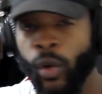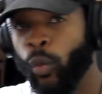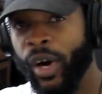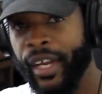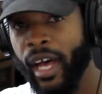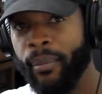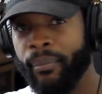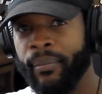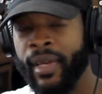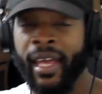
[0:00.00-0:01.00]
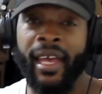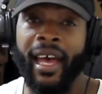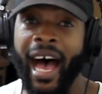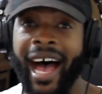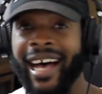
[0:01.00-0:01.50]
What up?
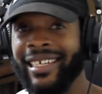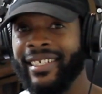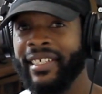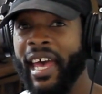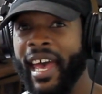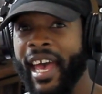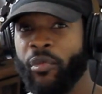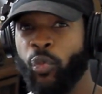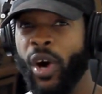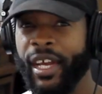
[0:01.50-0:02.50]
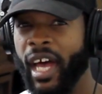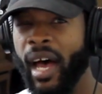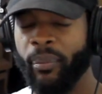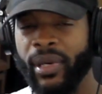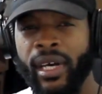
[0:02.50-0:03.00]
I said, what
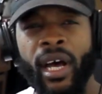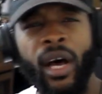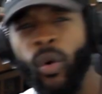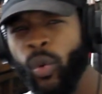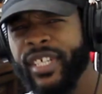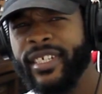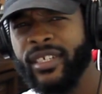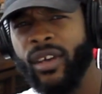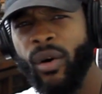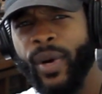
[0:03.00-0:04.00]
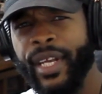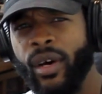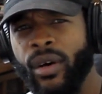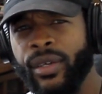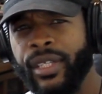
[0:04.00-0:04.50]
up? What's going
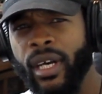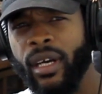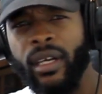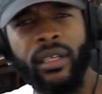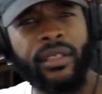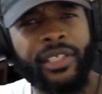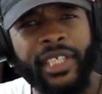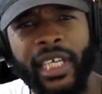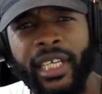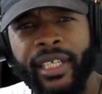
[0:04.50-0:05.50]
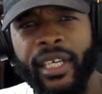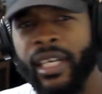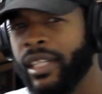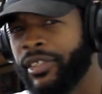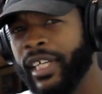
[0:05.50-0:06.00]
on, y'all? Chilling,
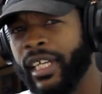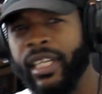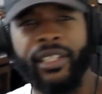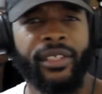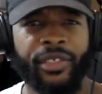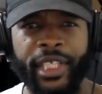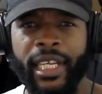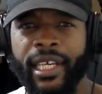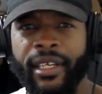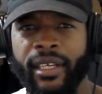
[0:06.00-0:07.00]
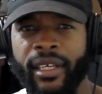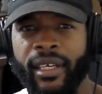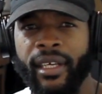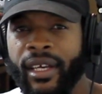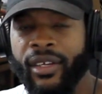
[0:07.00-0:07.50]
chilling, chilling.
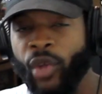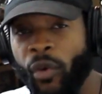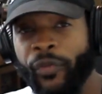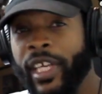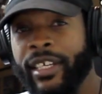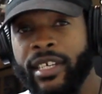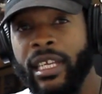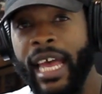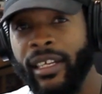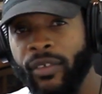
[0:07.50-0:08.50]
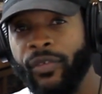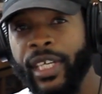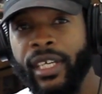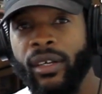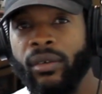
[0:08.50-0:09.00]
Don't forget to like the
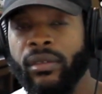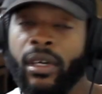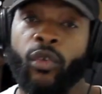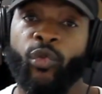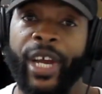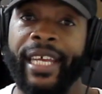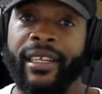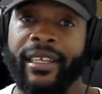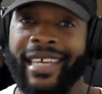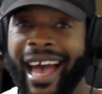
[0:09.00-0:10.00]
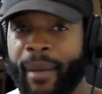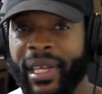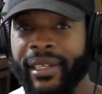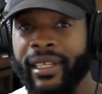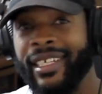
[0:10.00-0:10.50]
video, rate, comment,
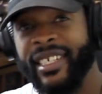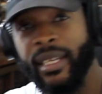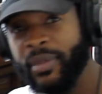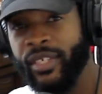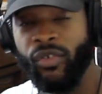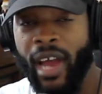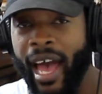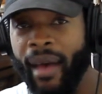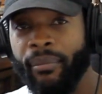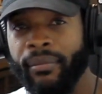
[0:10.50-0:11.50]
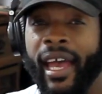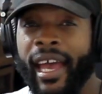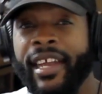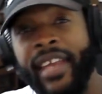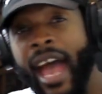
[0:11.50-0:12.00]
and subscribe.
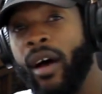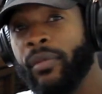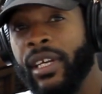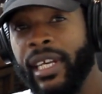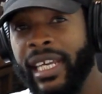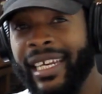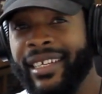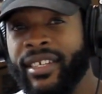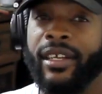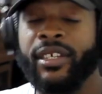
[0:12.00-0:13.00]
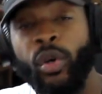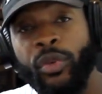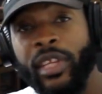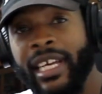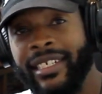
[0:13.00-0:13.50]
And now I'm gonna get into two
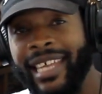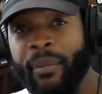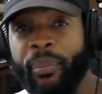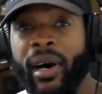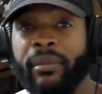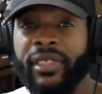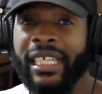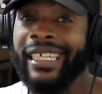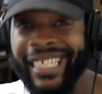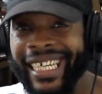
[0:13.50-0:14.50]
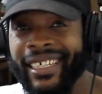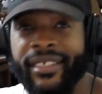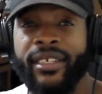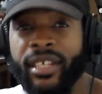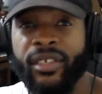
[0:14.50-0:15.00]
things that PUBG needs
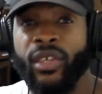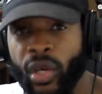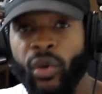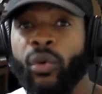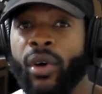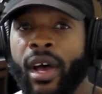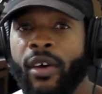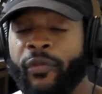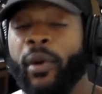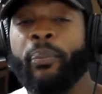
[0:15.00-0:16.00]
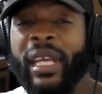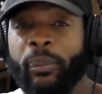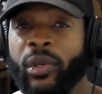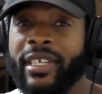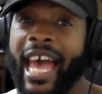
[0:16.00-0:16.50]
to do for
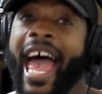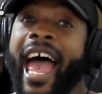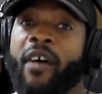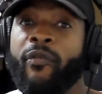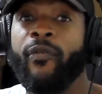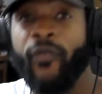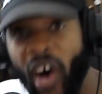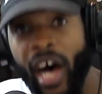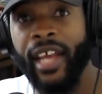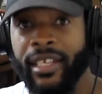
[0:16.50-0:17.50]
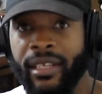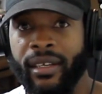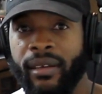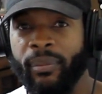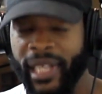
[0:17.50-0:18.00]
people to have fun
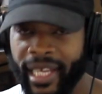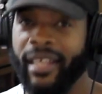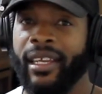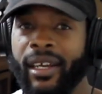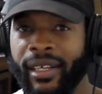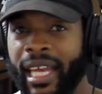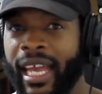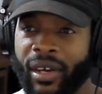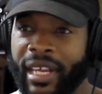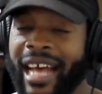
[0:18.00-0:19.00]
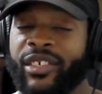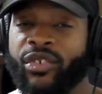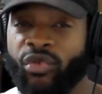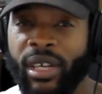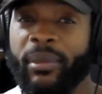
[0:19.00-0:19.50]
playing their game. Not
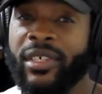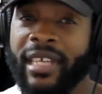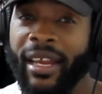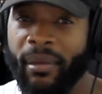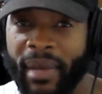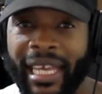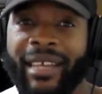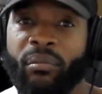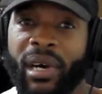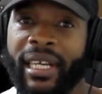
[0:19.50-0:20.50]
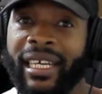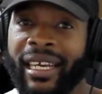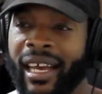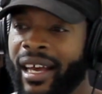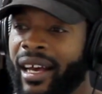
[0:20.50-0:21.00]
streamers that are making money.
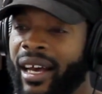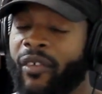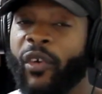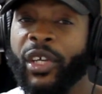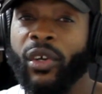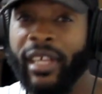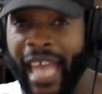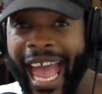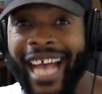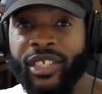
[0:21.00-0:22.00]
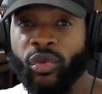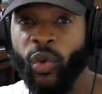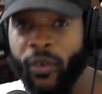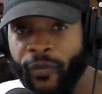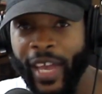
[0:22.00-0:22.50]
For your
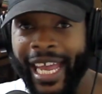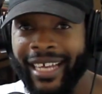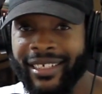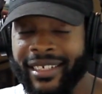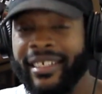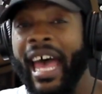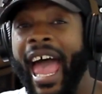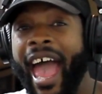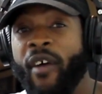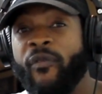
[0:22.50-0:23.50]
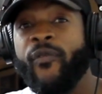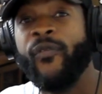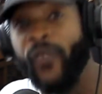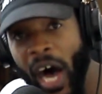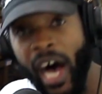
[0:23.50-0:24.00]
casual fans to have
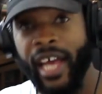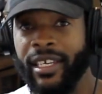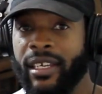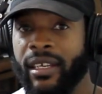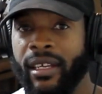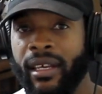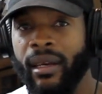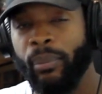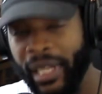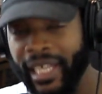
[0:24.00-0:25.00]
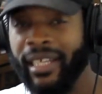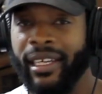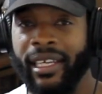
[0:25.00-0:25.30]
fun playing the